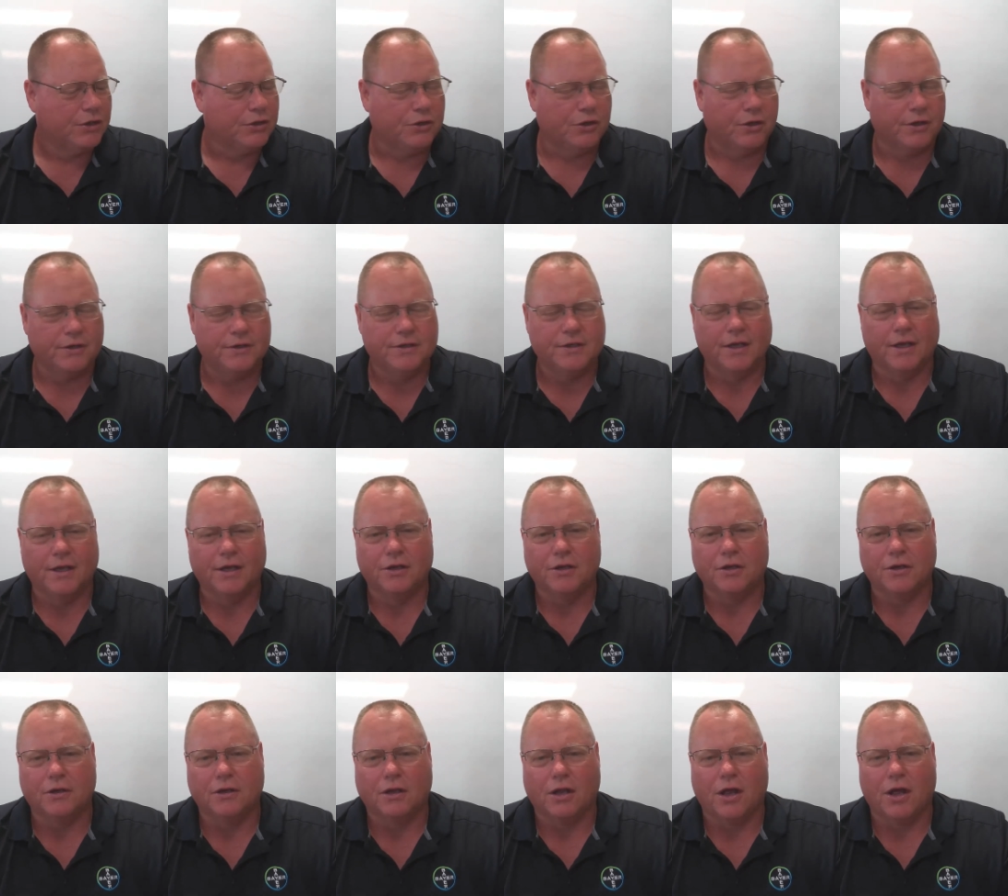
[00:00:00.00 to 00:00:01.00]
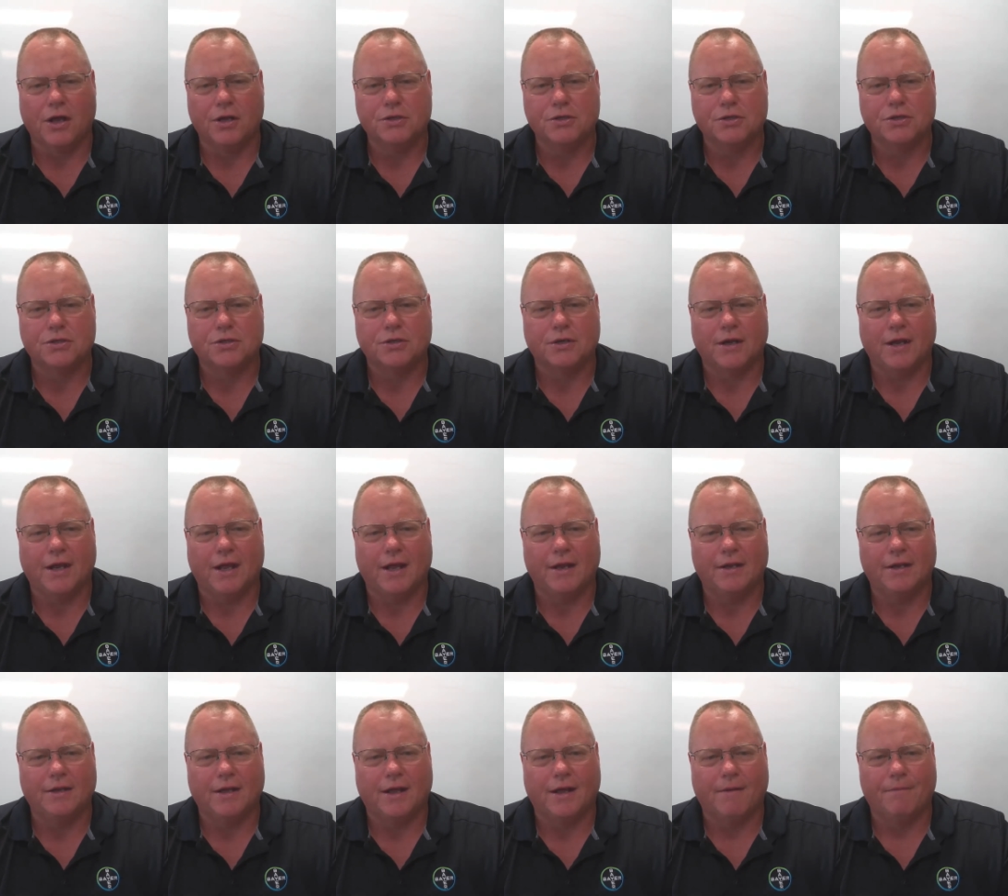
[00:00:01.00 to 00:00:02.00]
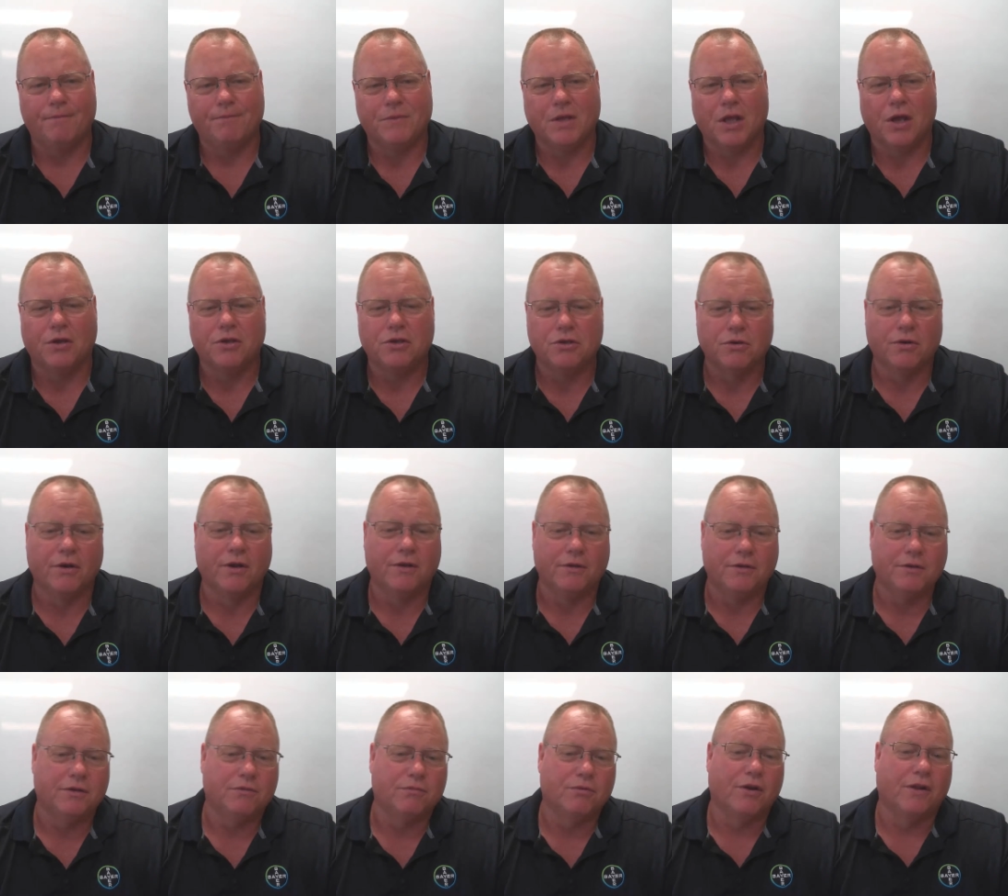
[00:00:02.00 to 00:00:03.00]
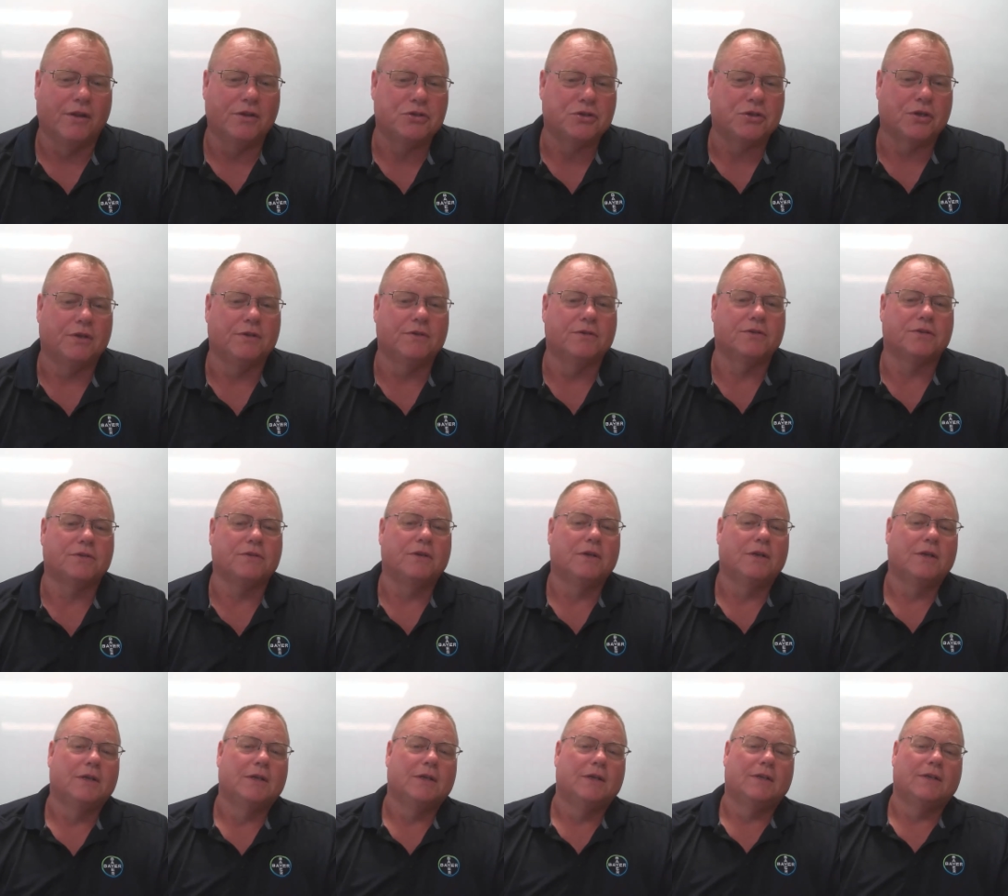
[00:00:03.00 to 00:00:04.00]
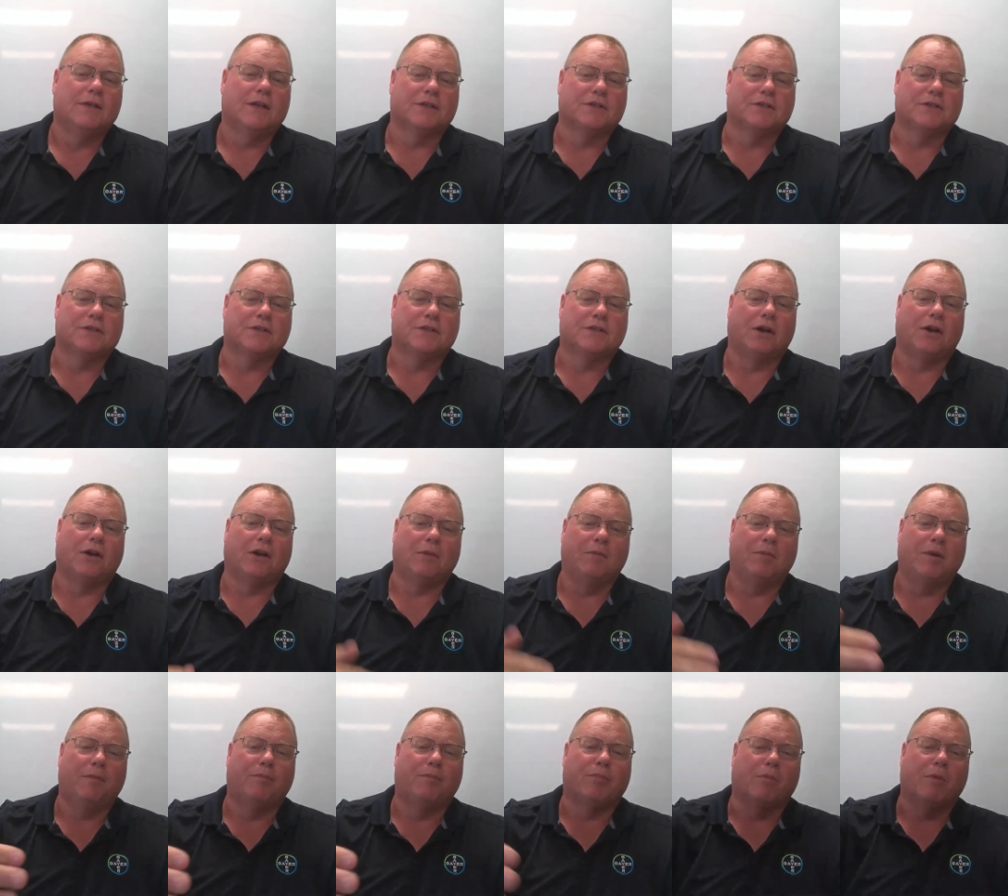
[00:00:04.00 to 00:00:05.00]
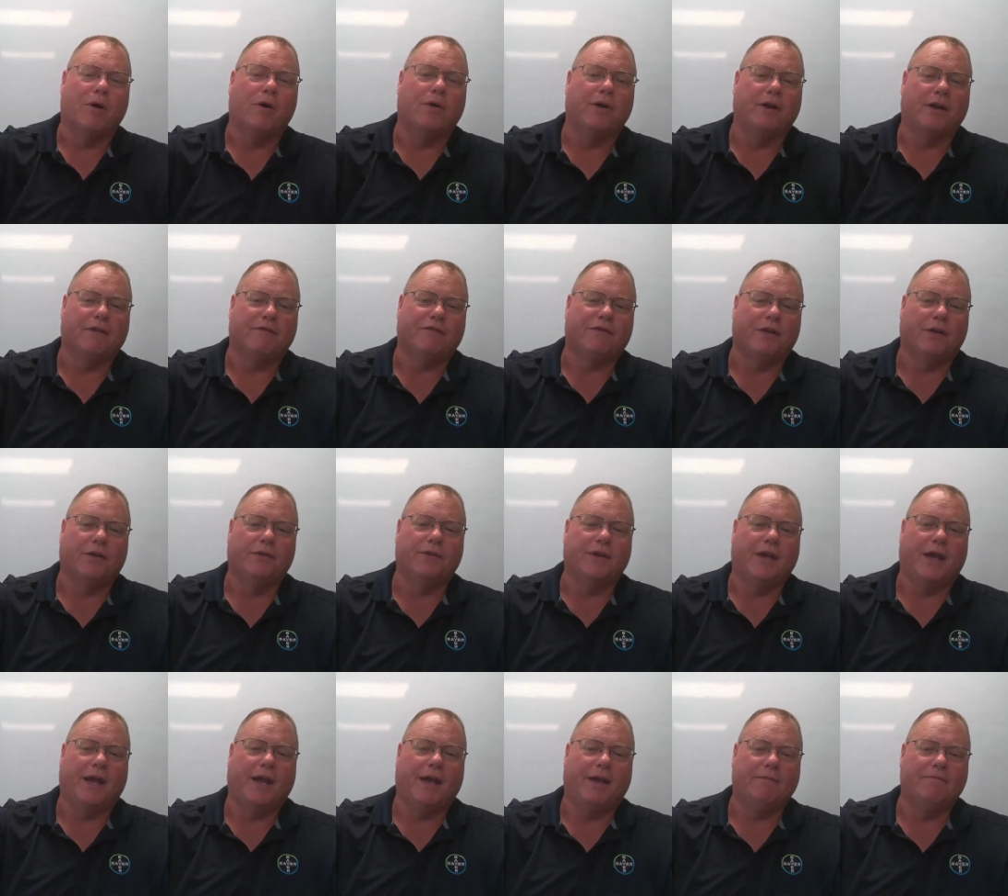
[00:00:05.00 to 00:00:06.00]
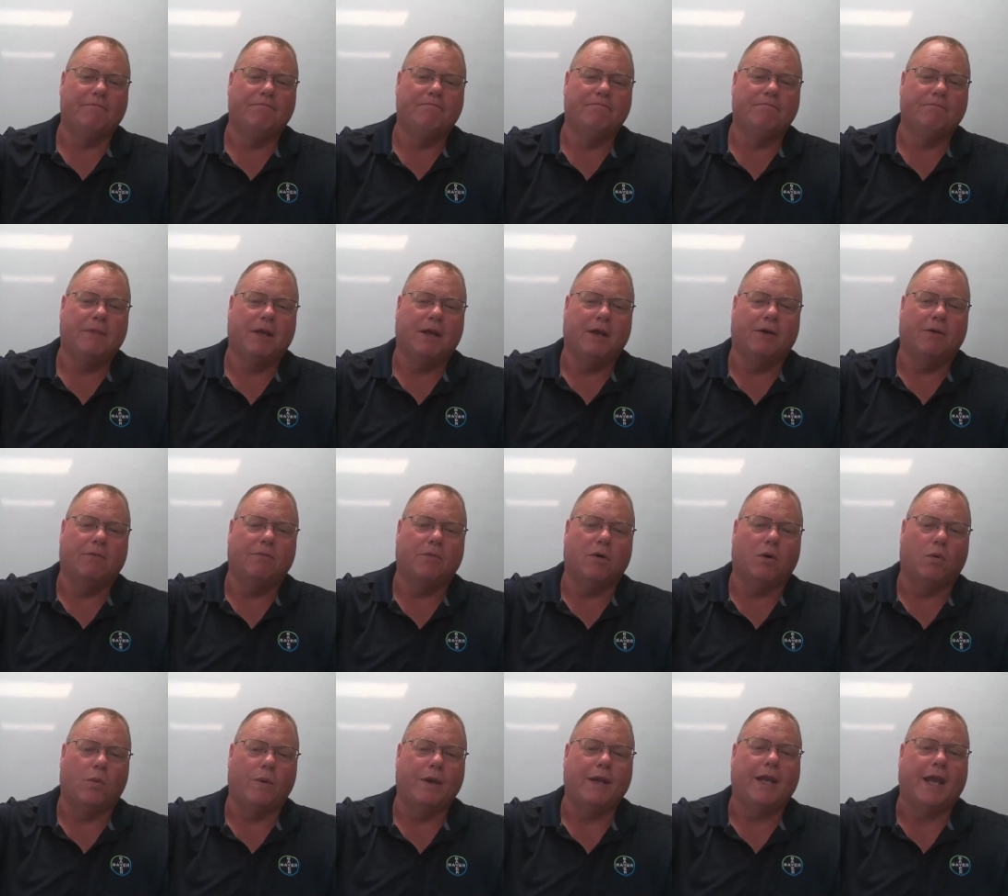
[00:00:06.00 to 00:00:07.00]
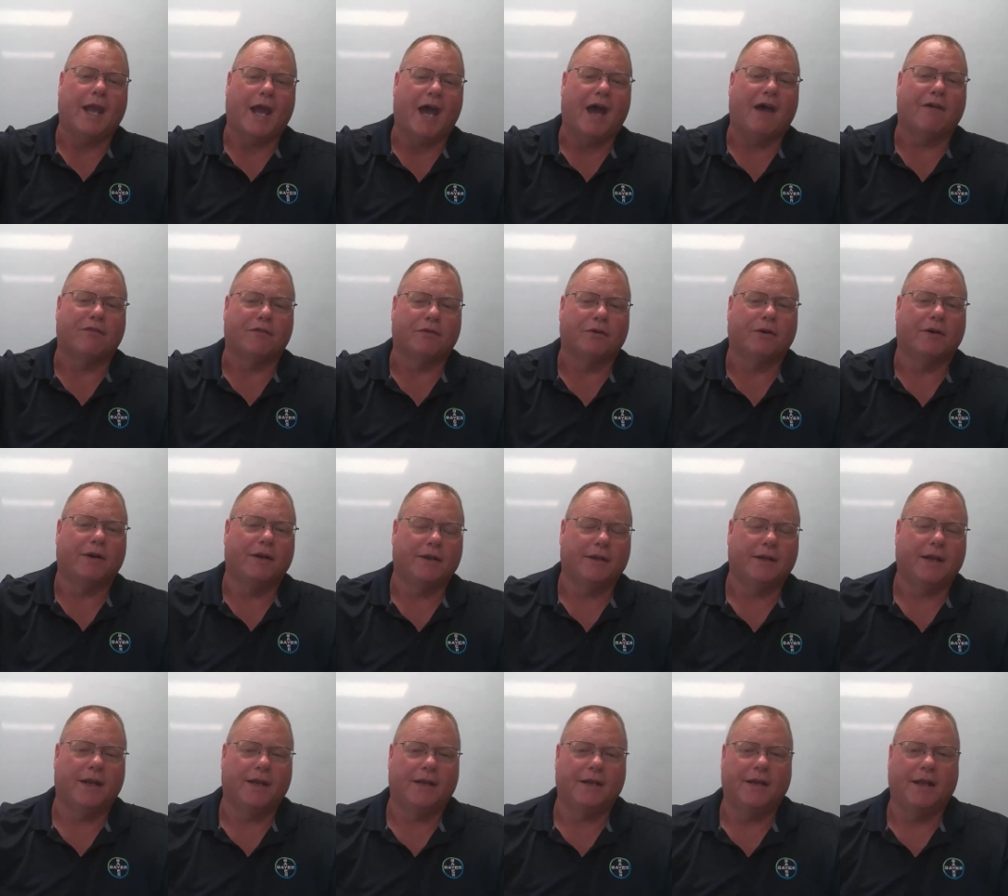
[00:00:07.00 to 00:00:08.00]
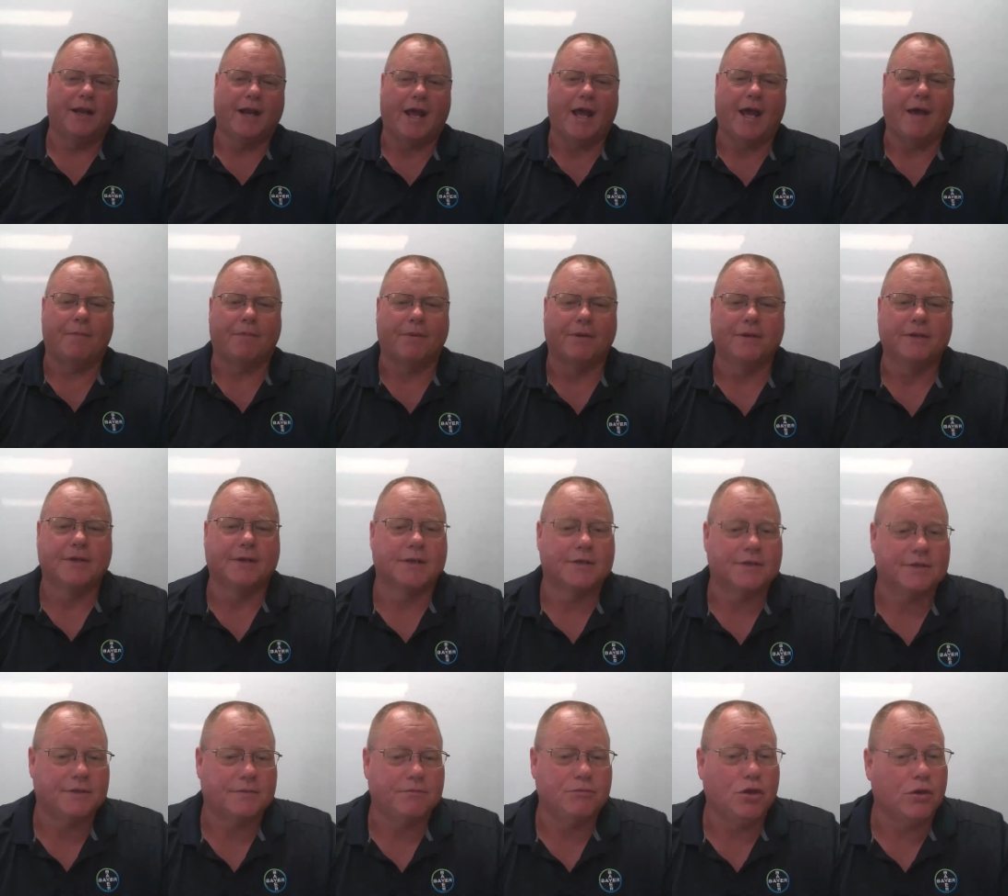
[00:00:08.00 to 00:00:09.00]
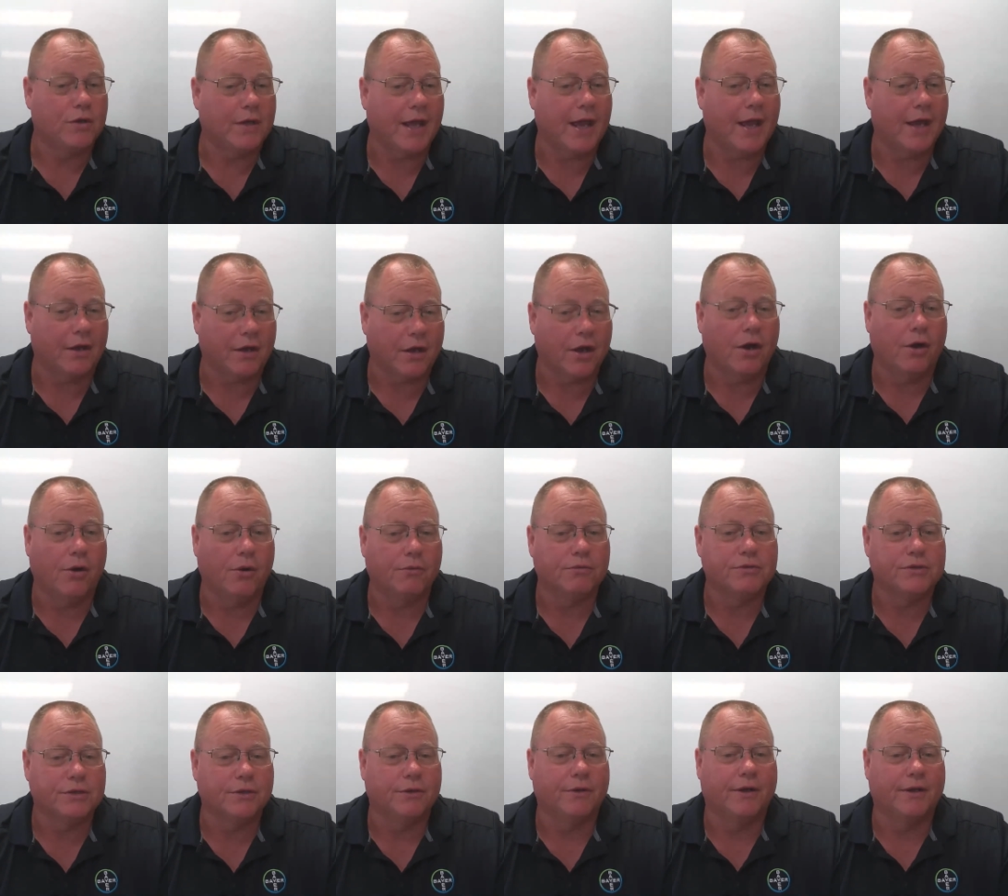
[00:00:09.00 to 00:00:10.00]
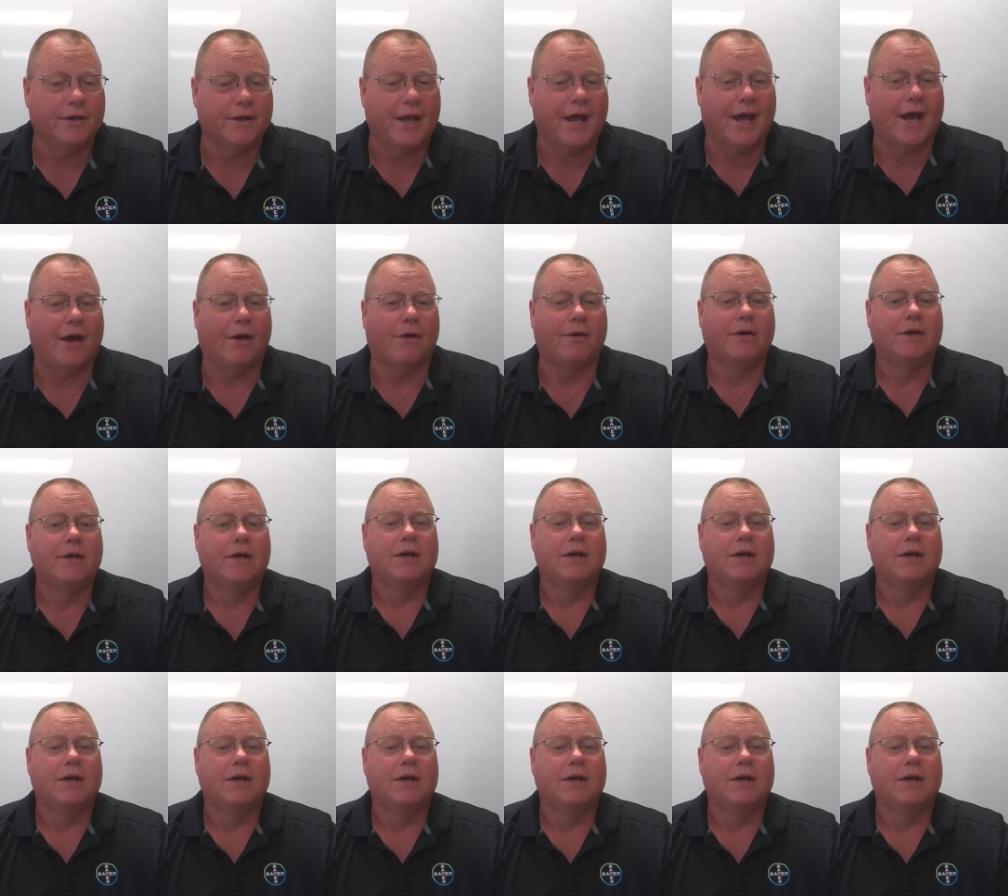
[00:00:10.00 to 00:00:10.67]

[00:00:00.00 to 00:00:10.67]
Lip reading: good lunch, and you really shouldn't necessarily be promoting a field day a week after it happened, because you can't go to it now.